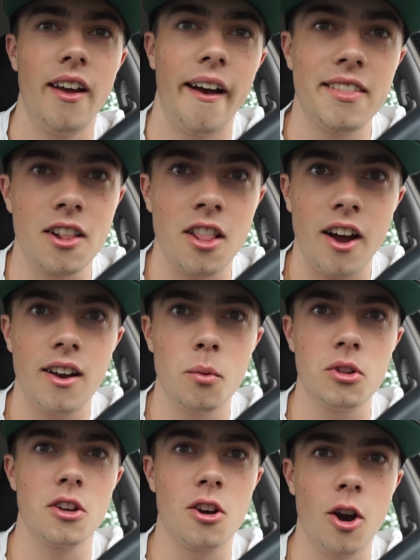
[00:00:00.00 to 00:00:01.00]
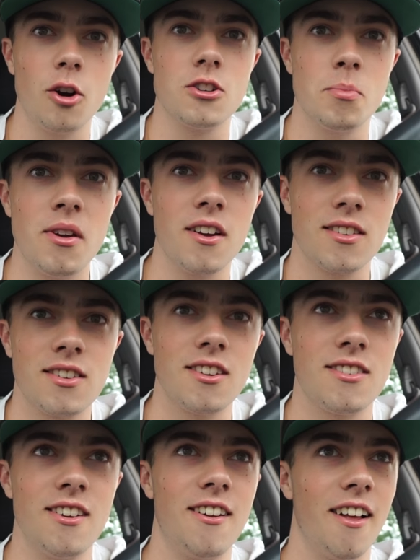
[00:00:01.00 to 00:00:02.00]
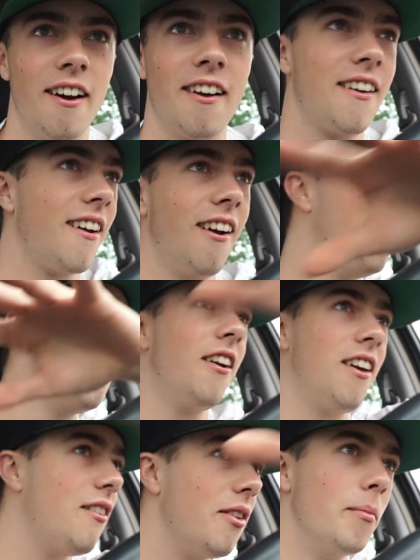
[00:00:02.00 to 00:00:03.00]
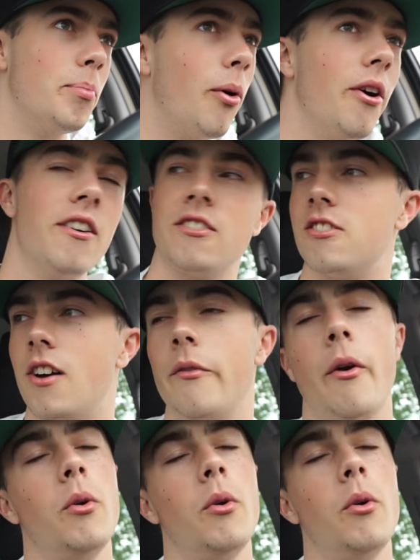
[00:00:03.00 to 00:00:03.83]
at the line with the coach being assisted, like giving pointers and stuff.